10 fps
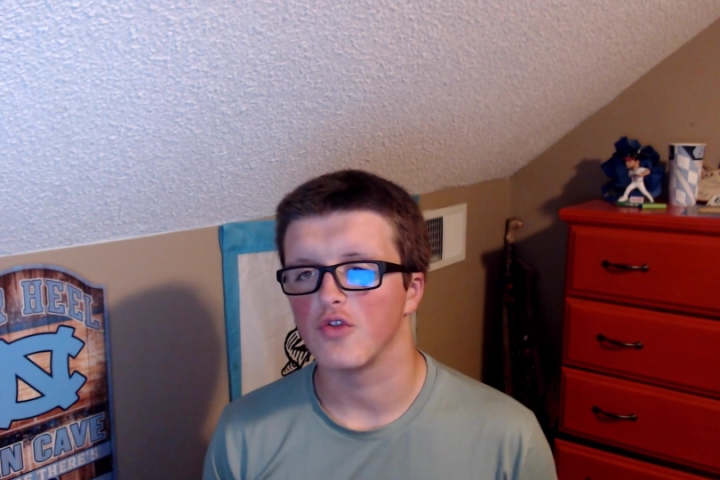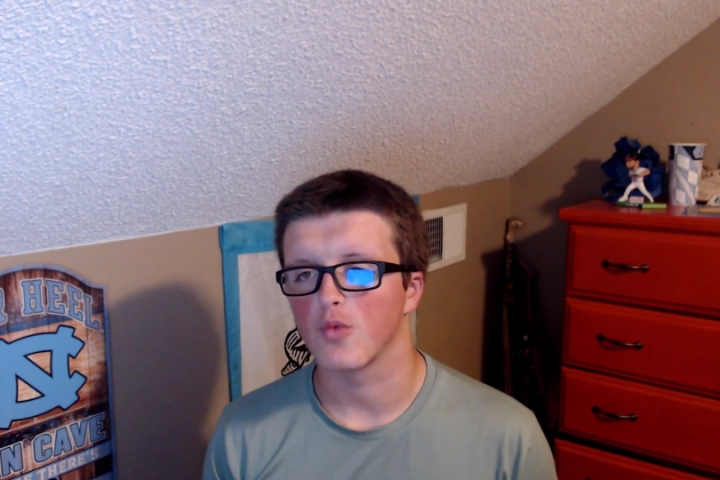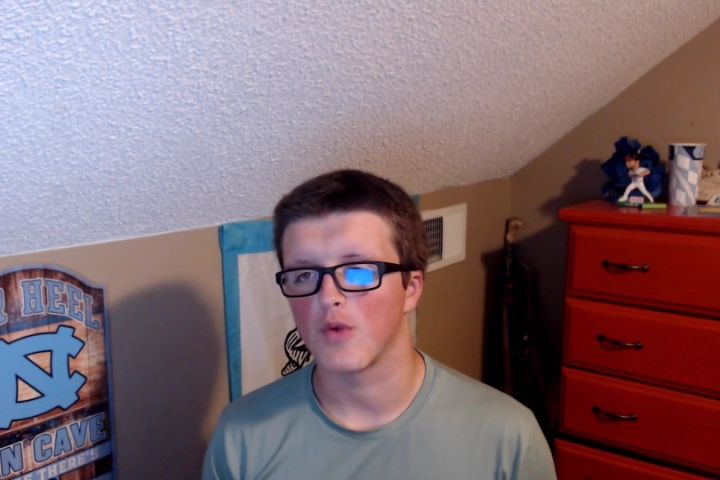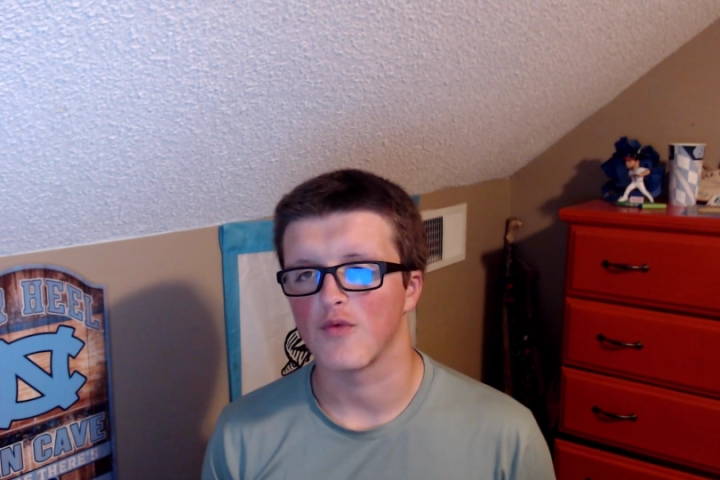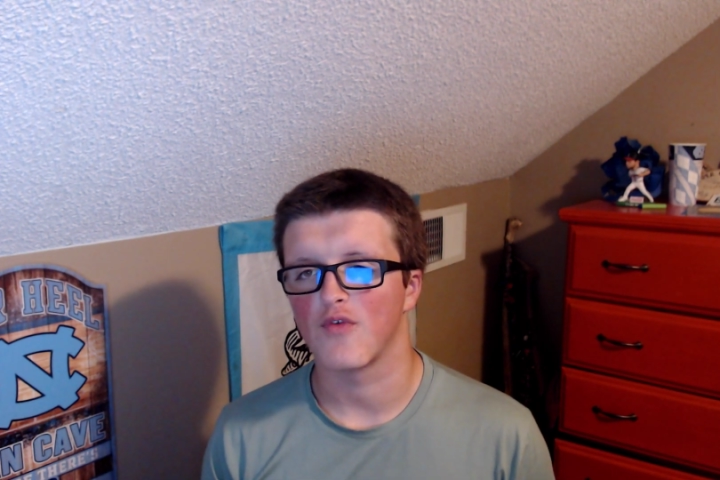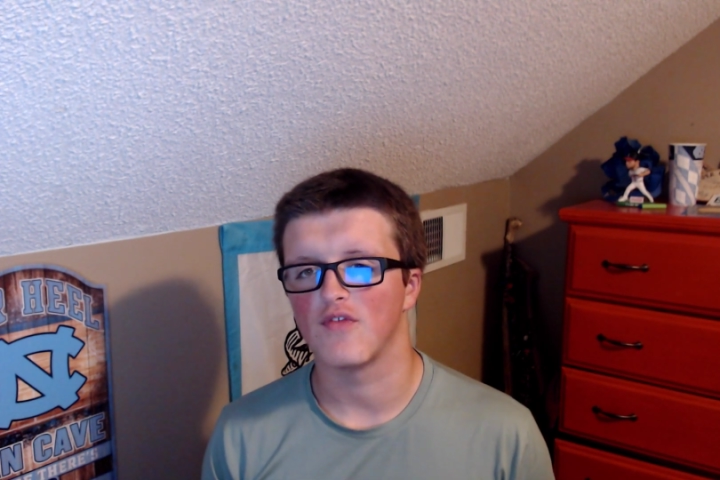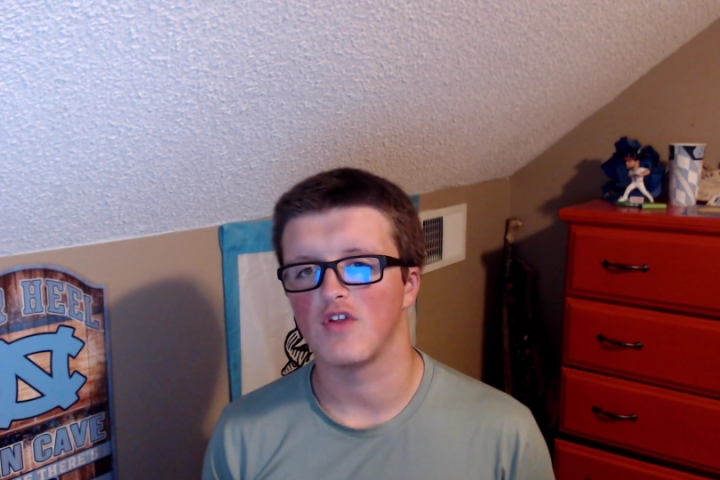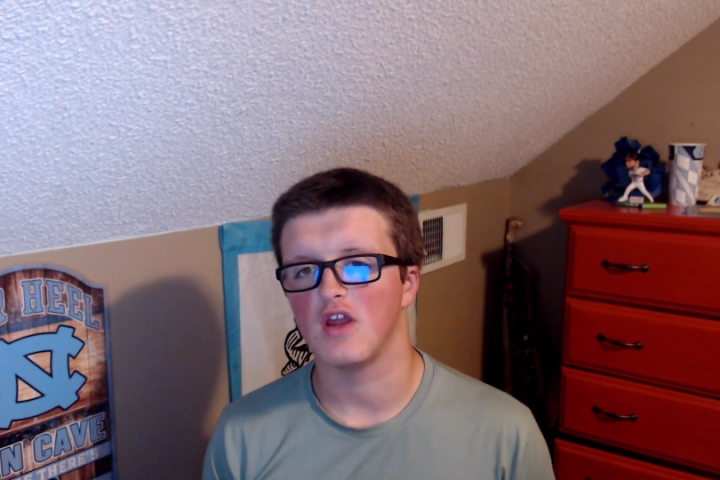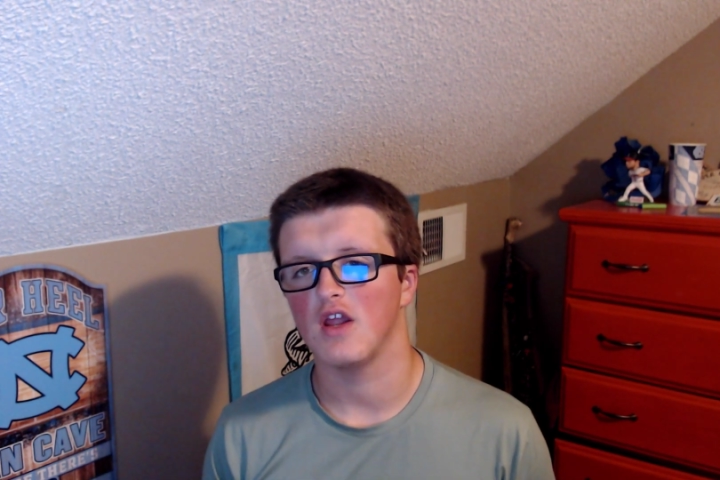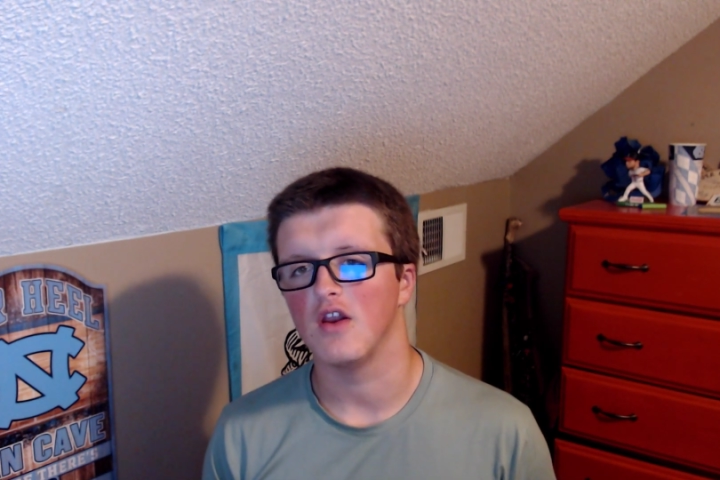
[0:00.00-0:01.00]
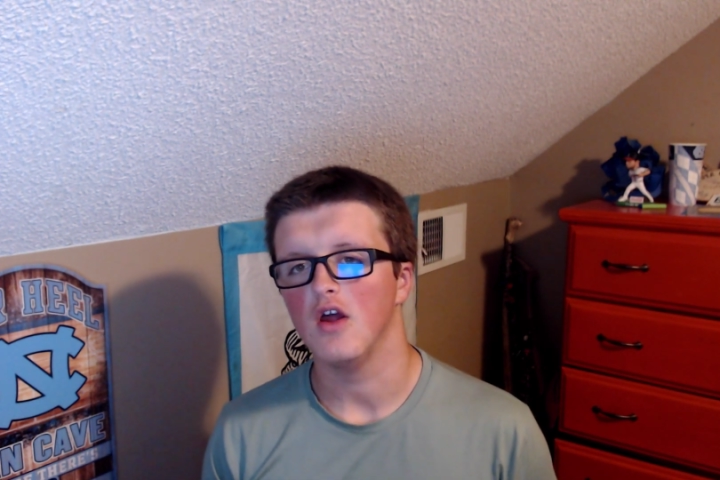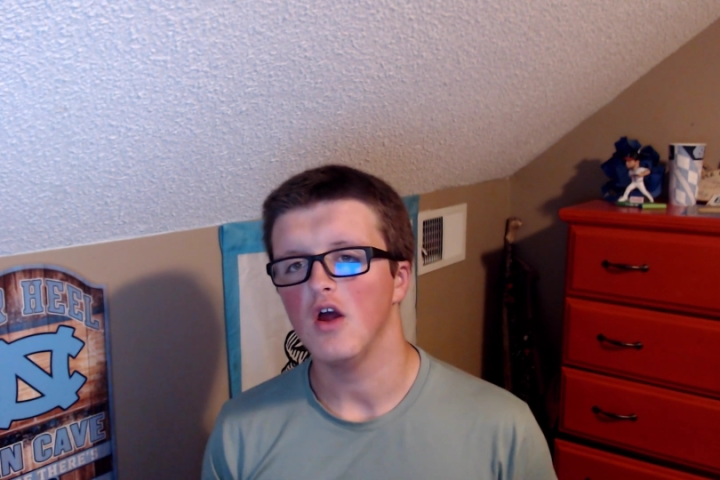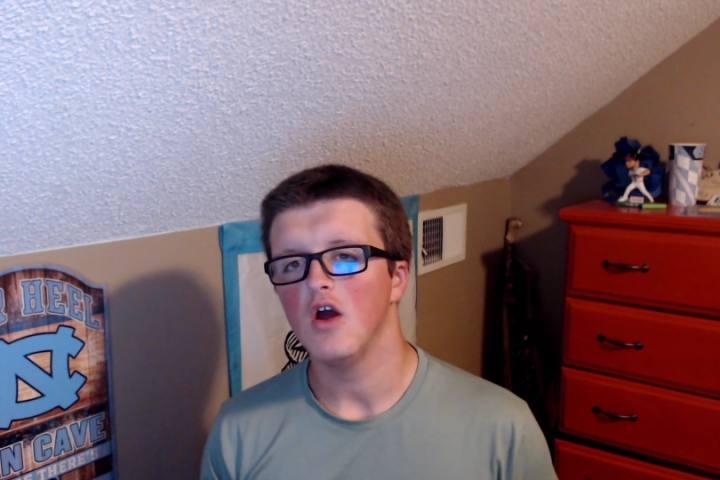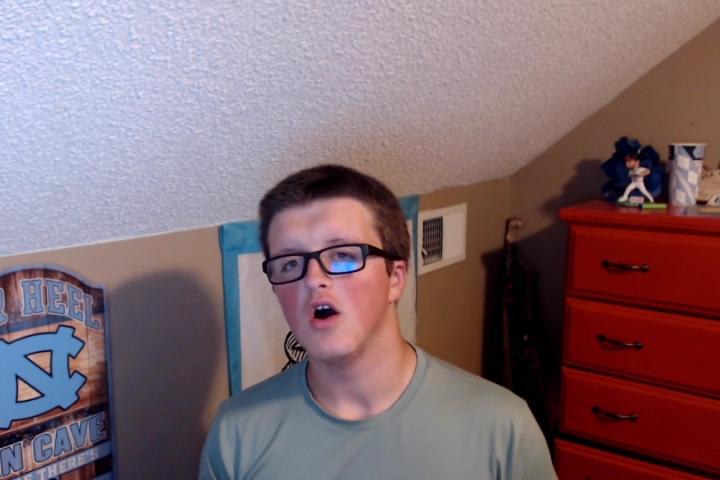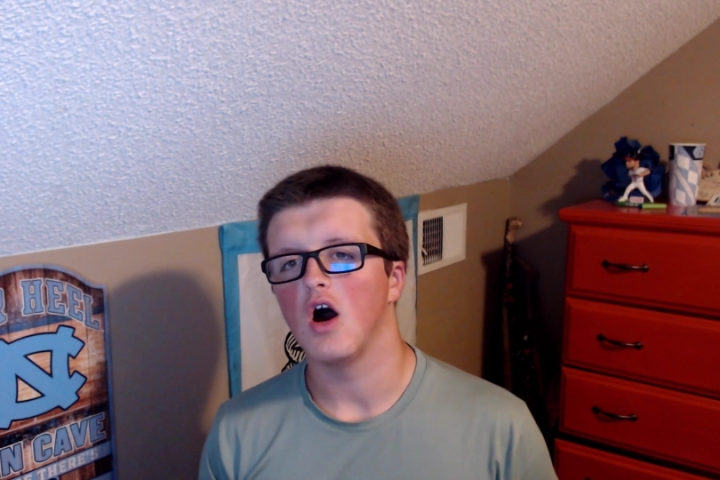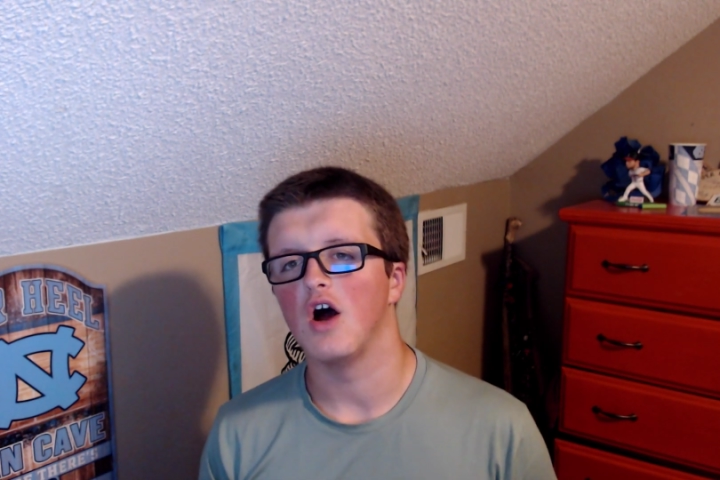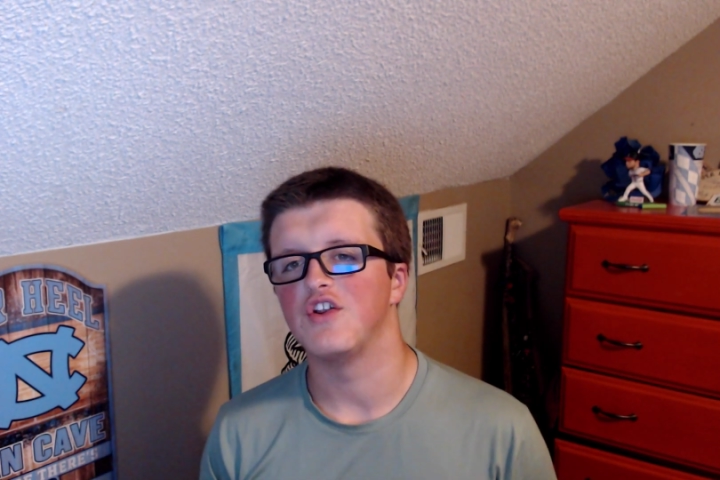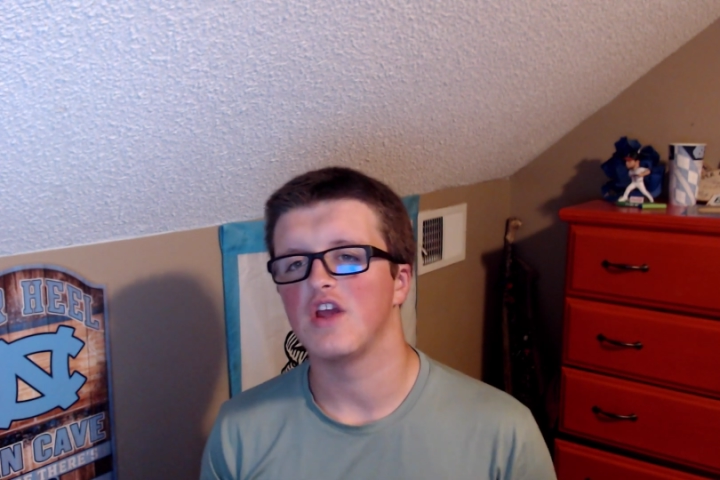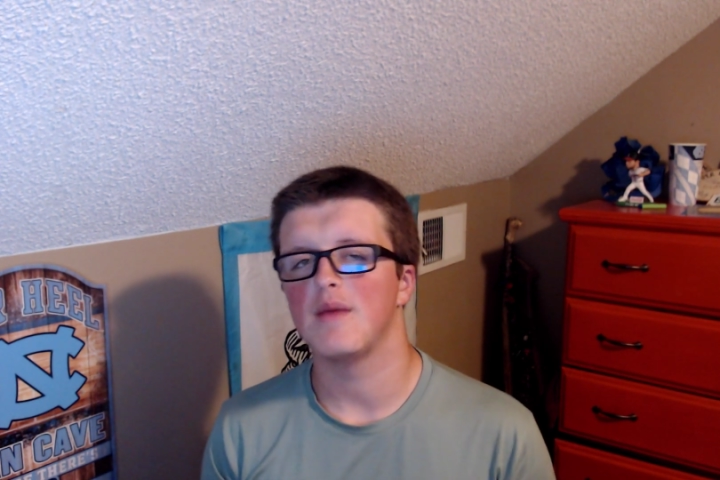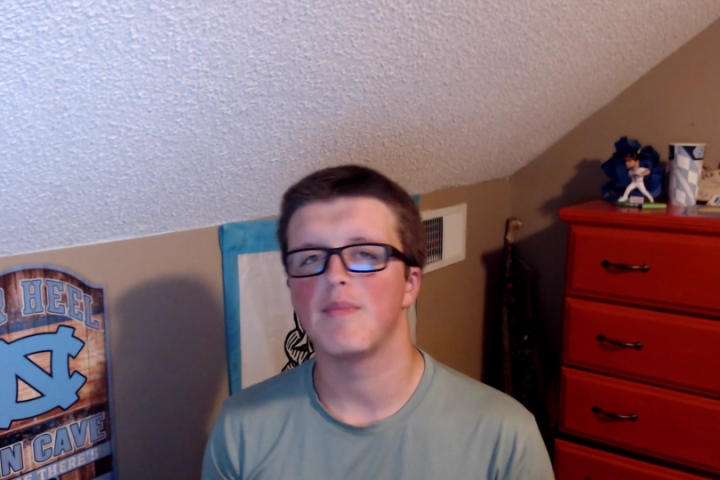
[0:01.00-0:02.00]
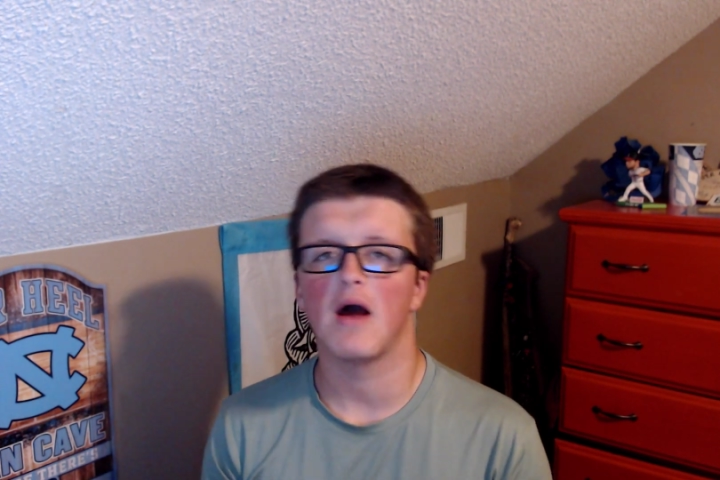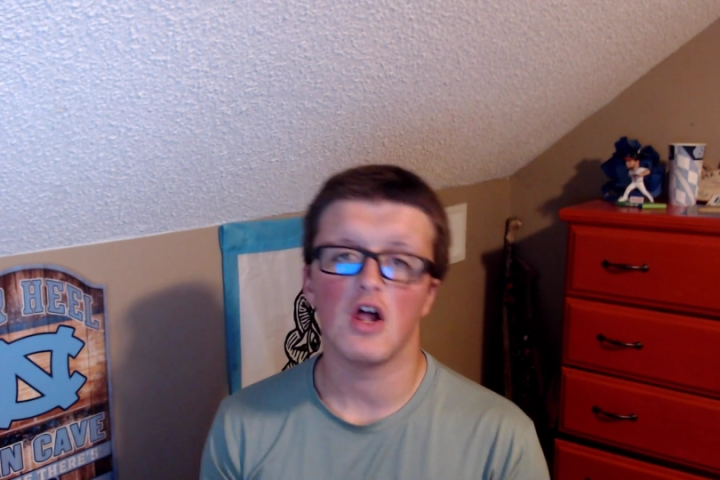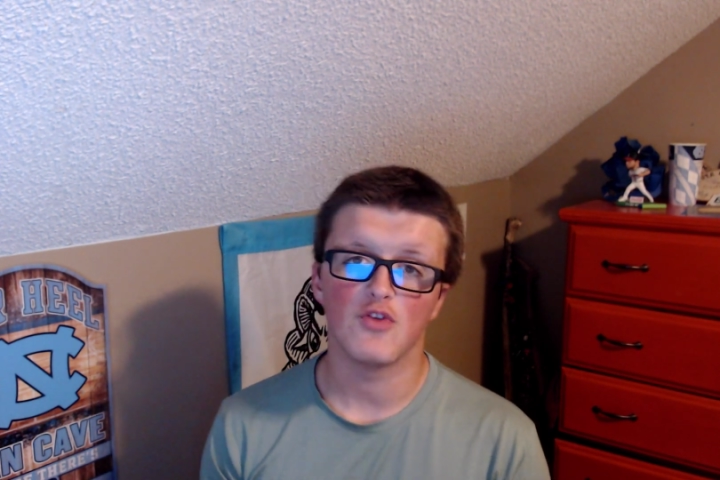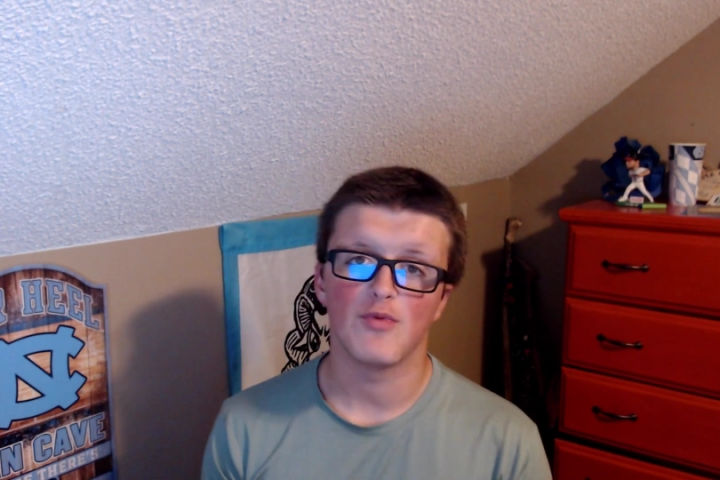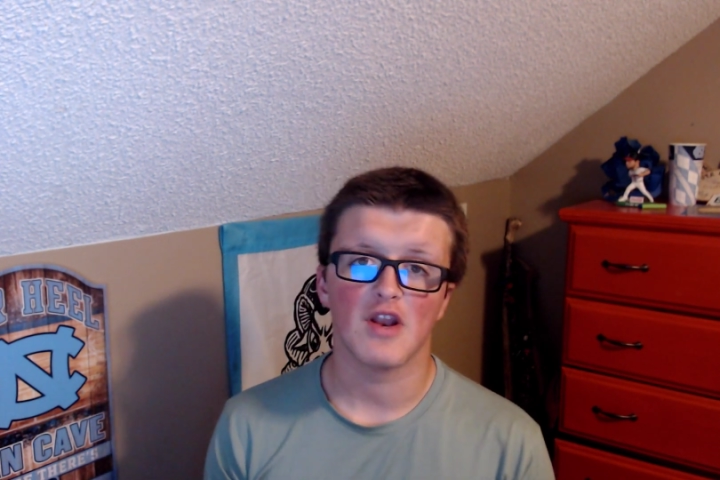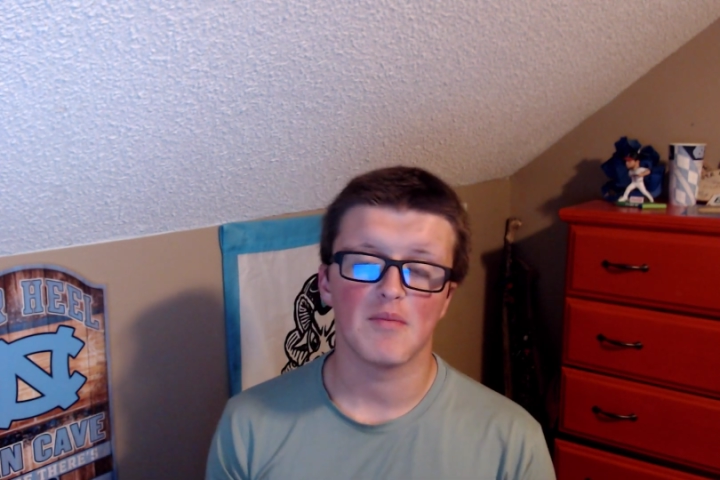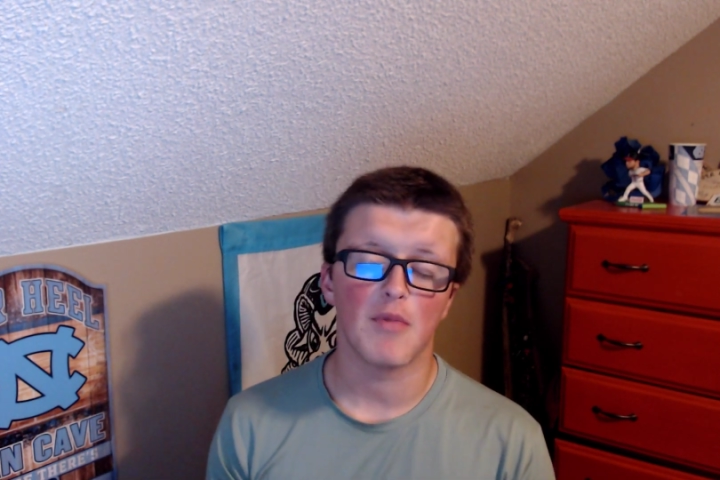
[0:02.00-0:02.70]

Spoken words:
3 for 15. Jaheim Bell has been at